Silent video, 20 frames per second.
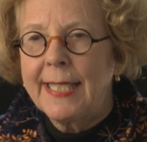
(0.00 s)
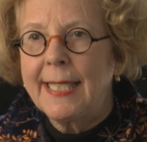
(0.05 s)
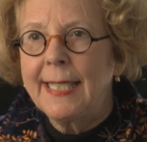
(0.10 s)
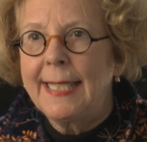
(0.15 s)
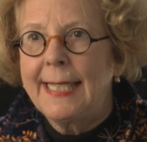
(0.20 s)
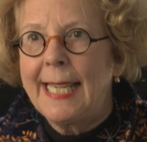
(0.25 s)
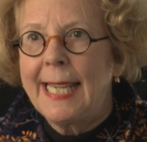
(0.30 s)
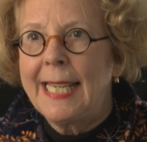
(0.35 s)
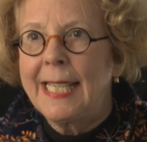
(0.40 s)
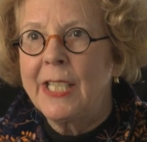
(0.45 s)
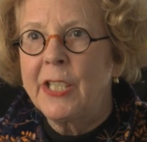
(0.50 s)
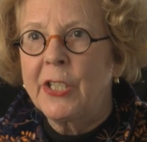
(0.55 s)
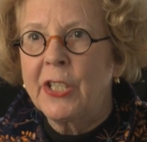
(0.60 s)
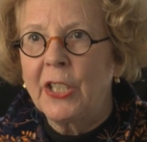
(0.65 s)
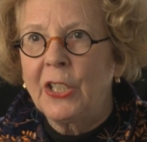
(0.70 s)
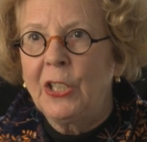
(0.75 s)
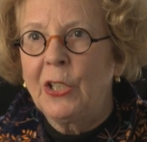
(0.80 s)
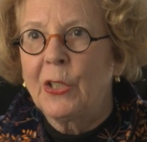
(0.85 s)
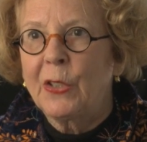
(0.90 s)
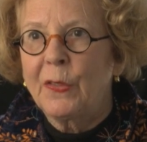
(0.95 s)
today
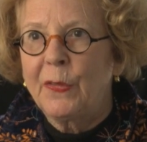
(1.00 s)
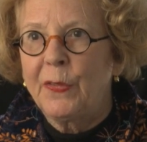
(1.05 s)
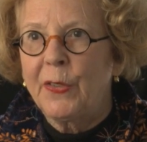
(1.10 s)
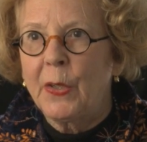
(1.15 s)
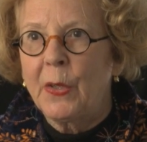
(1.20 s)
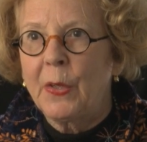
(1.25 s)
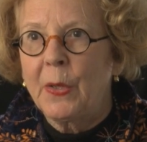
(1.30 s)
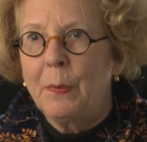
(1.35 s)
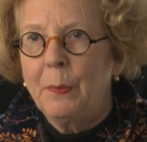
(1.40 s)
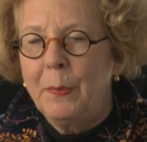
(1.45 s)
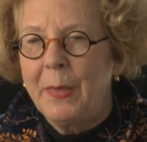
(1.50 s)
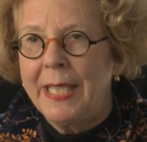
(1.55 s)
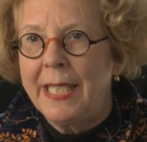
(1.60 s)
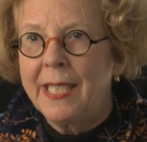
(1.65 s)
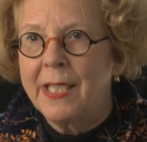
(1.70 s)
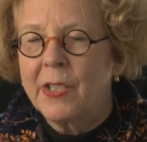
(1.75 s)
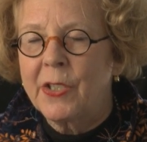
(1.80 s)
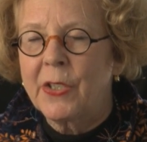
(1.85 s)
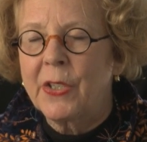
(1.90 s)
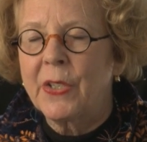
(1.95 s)
should look for
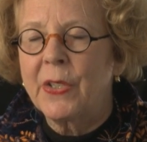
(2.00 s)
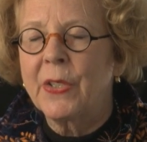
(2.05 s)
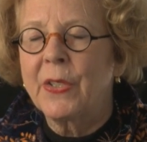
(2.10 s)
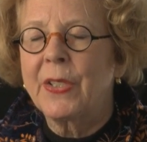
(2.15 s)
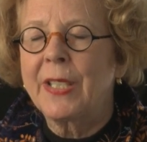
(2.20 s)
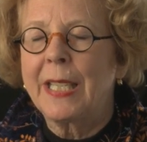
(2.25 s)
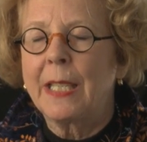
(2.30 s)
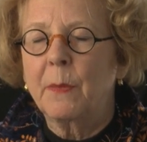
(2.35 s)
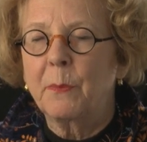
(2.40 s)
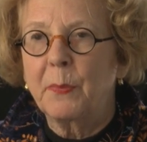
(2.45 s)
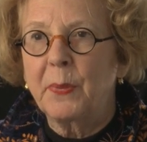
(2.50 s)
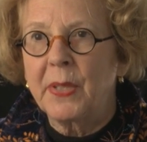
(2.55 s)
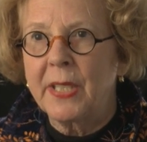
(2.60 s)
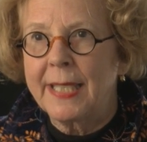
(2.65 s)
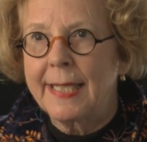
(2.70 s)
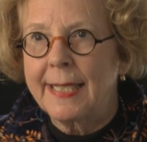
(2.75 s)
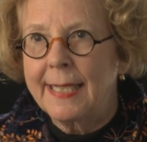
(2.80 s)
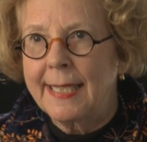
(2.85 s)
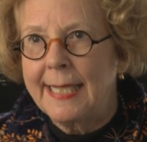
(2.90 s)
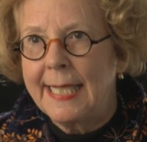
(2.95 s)
miniatures in
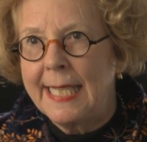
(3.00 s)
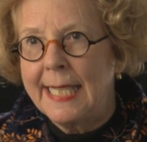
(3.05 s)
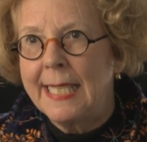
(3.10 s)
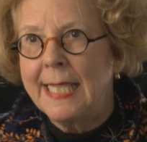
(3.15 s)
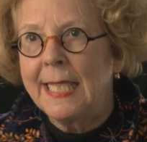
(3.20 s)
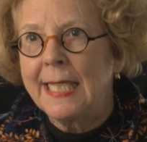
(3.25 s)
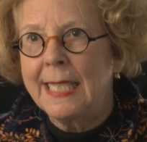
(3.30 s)
pristine